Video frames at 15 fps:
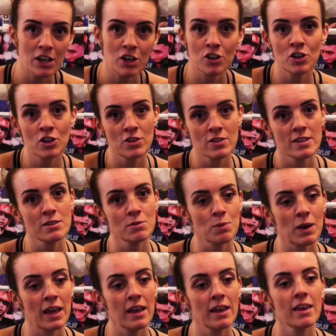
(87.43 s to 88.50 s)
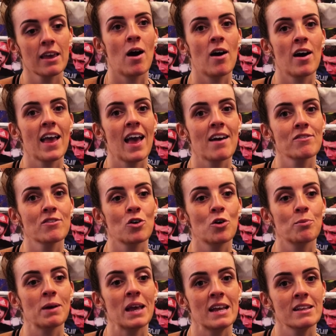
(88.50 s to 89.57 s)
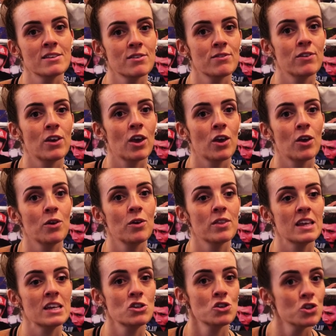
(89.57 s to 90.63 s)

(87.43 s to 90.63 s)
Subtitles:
good news this week. I have got my interview this